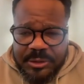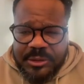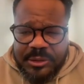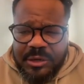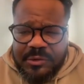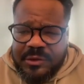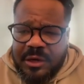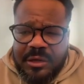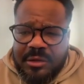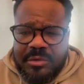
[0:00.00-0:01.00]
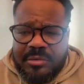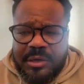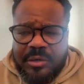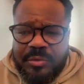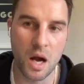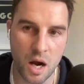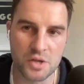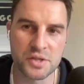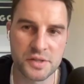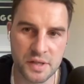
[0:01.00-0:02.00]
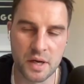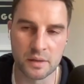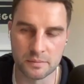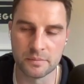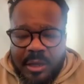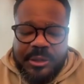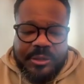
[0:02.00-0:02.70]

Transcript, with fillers: Argentina, Australia, I don't, I don't Argentina, remember.